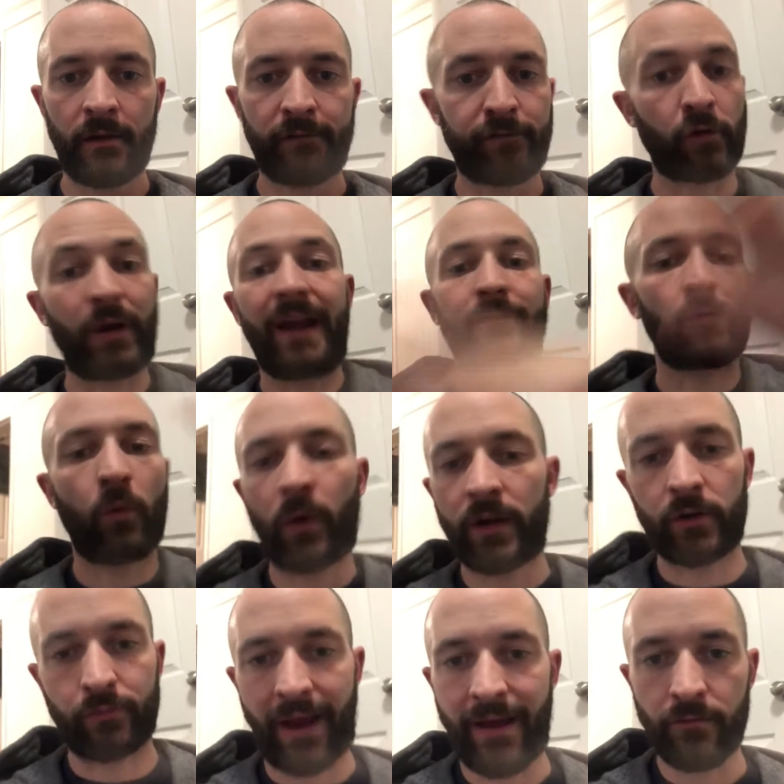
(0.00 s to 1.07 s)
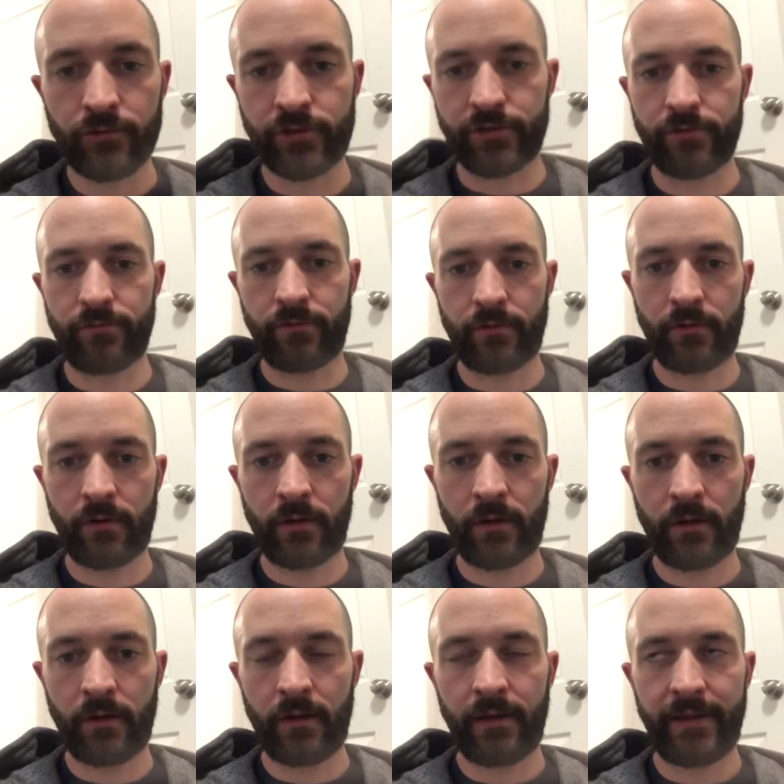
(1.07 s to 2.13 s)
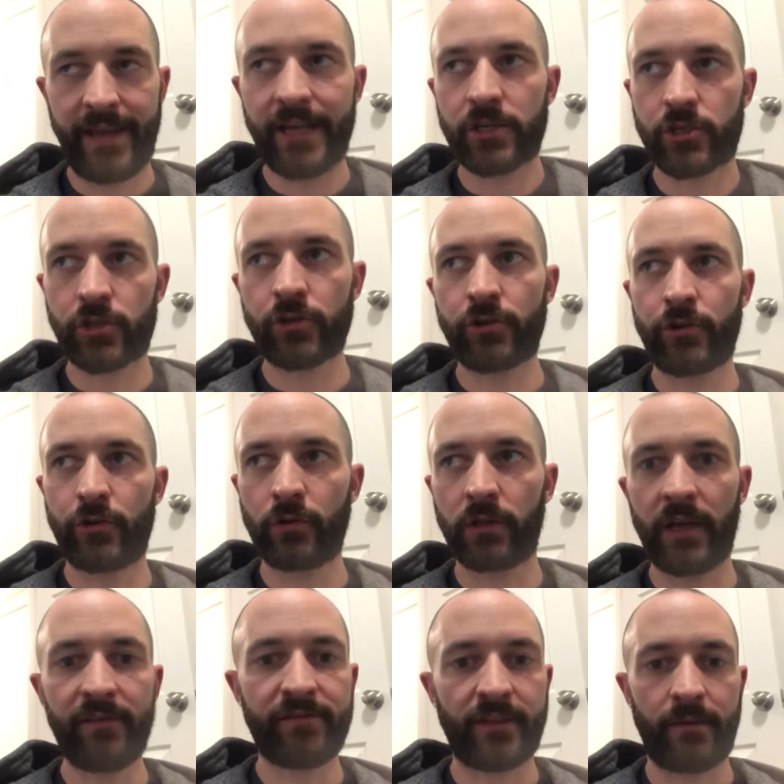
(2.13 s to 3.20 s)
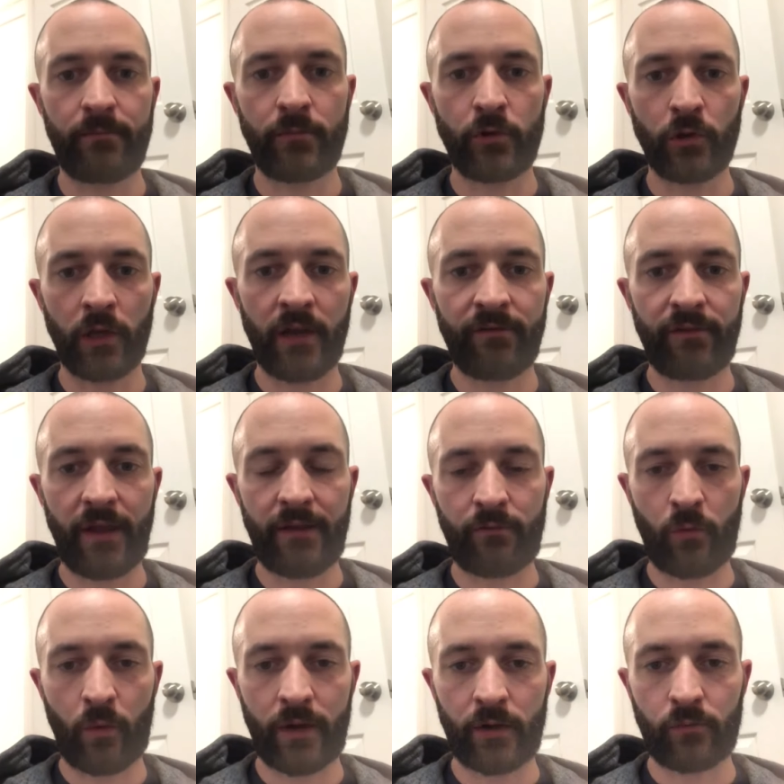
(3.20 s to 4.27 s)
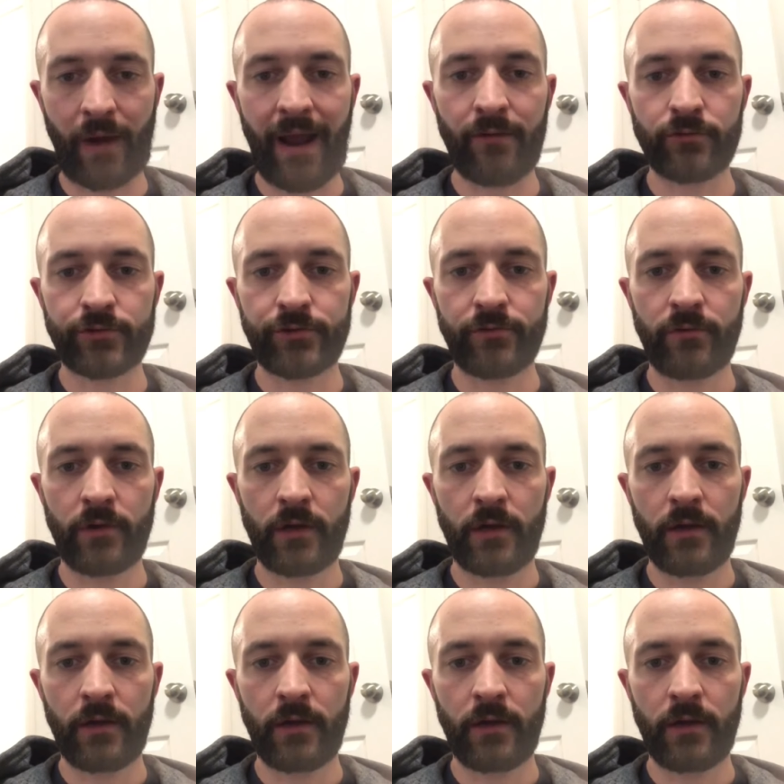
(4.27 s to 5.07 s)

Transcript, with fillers: for everyone around you. Yes, yeah, sure, you love them. You love everyone around you.